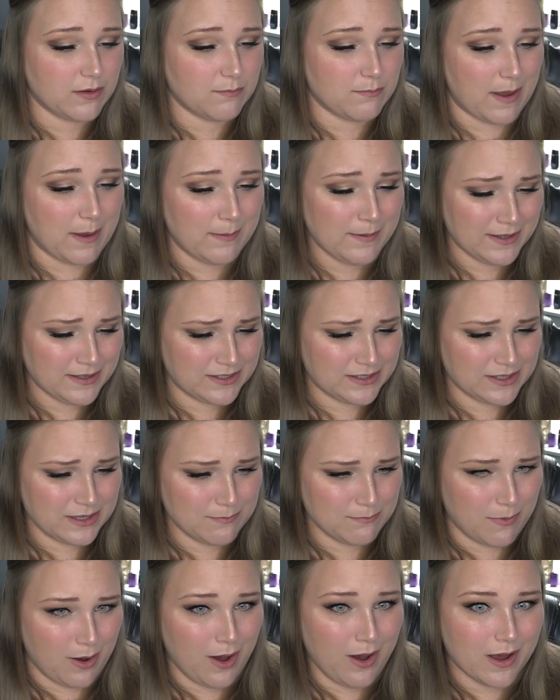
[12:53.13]
Maybe it's the
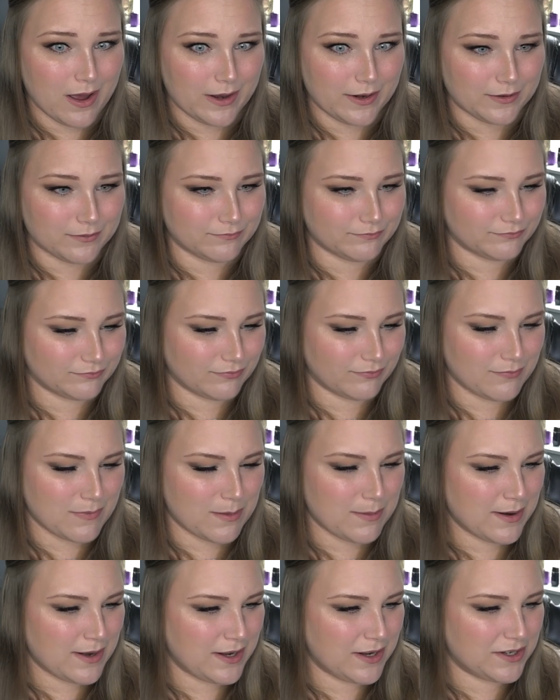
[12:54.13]
mod.
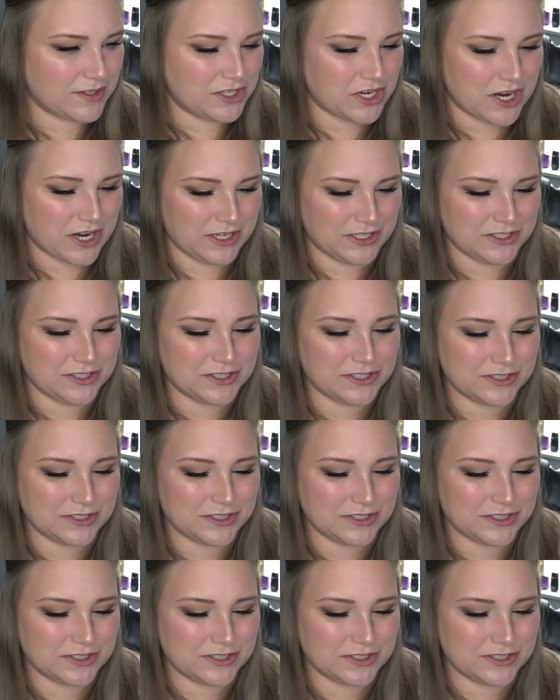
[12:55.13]
Maybe I need to change,